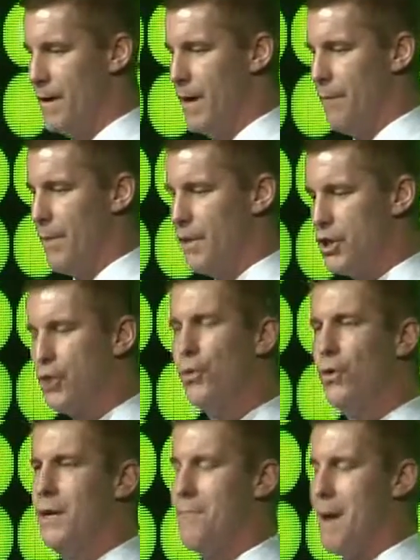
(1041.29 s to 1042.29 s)
But a
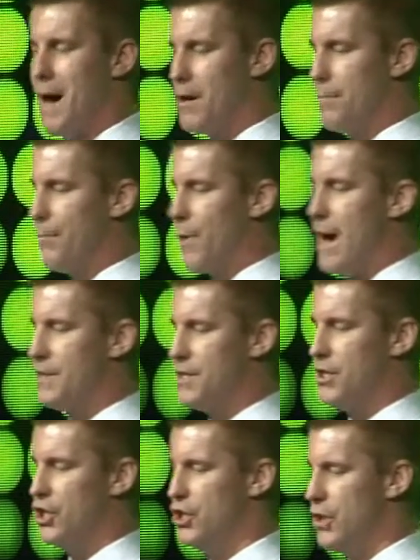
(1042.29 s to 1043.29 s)
truly modern process
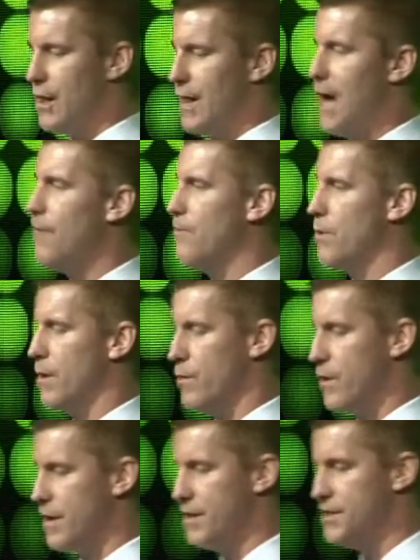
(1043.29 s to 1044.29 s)
should allow for an
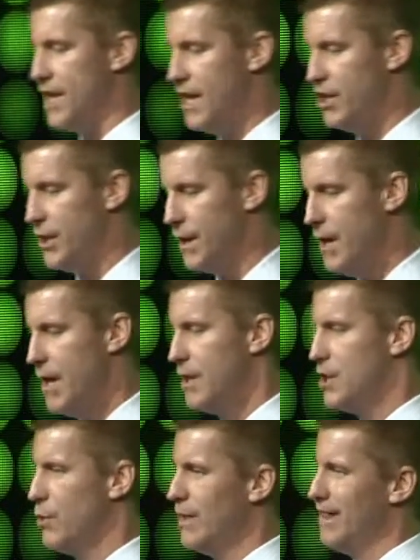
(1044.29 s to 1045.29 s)
organization
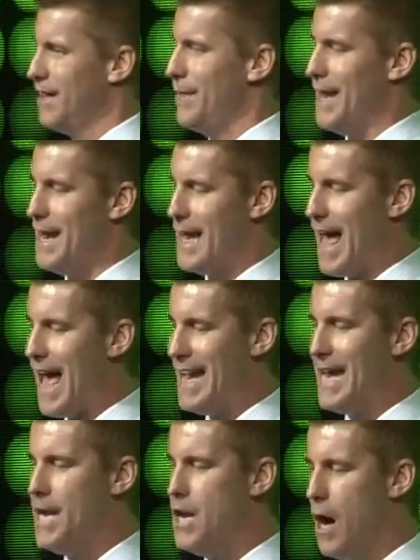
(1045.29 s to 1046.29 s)
to eliminate
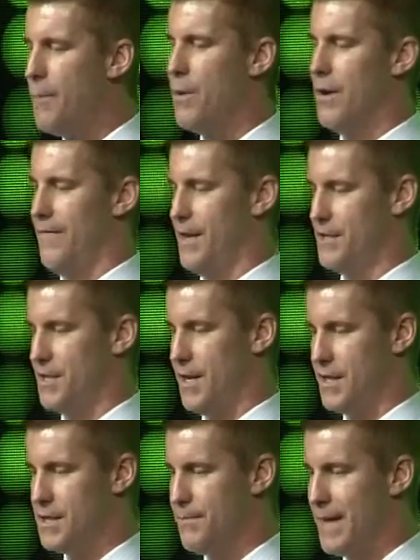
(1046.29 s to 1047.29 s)
any number of
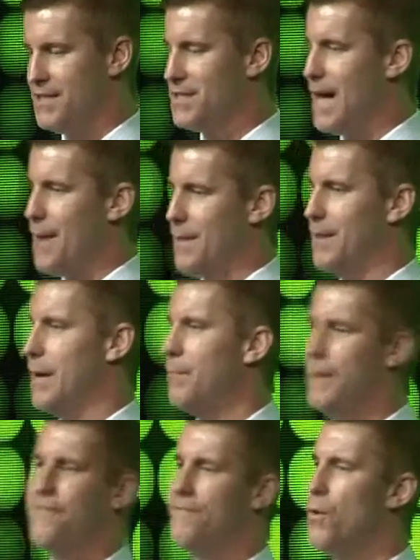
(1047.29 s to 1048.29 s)
incidents by stopping them
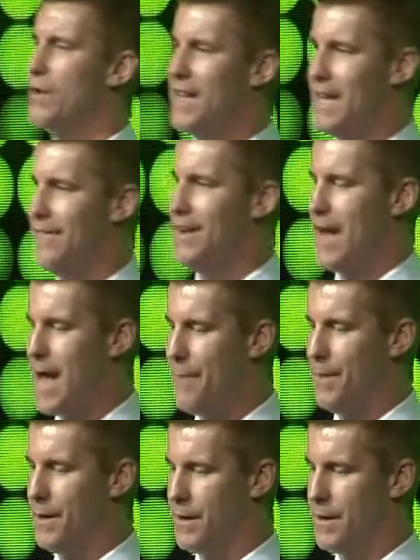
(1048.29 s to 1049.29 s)
before they even
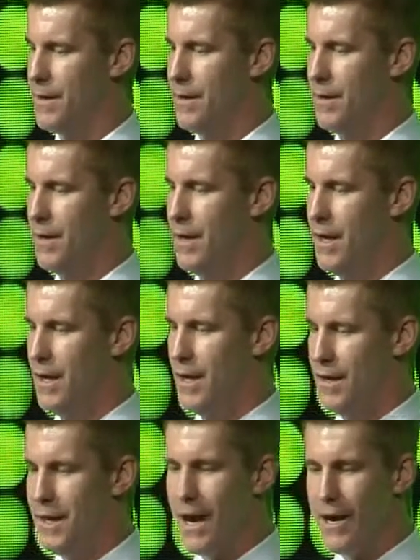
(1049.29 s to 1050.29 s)
happen.
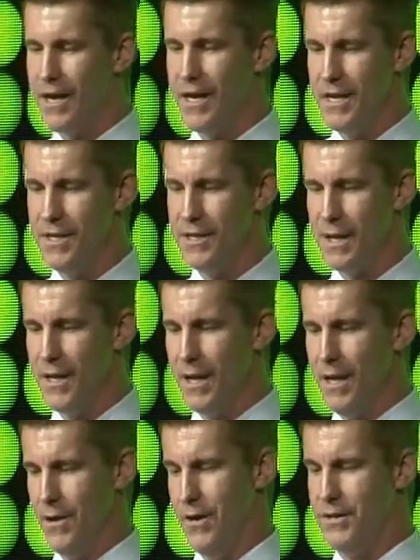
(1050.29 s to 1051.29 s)
The irony
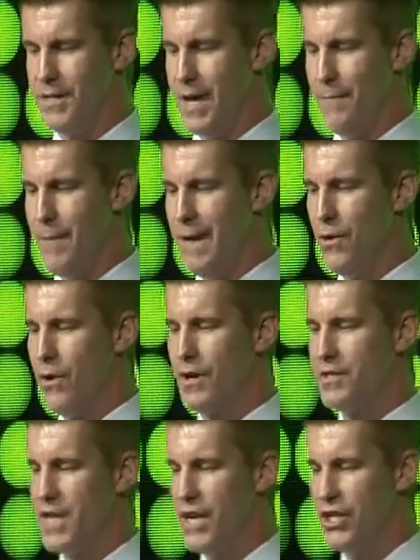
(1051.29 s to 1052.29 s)
here is that many
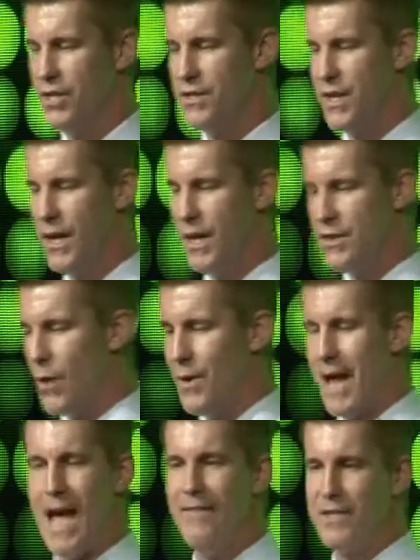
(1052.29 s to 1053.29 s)
organizations don't
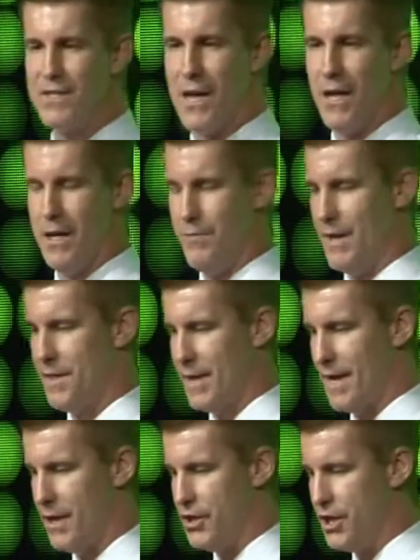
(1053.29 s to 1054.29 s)
have a solid
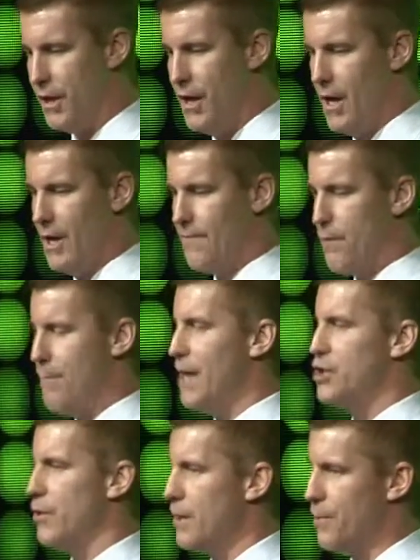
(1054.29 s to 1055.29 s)
methodology for
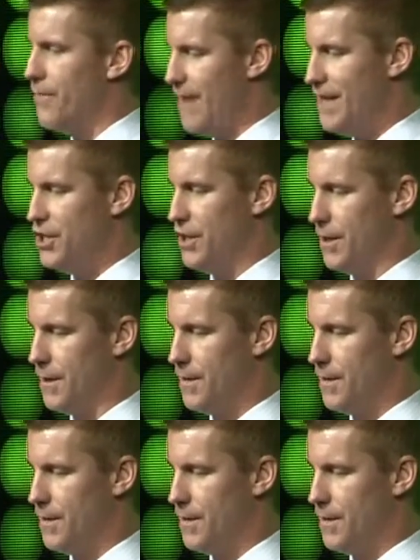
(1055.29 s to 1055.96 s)
measuring prevention.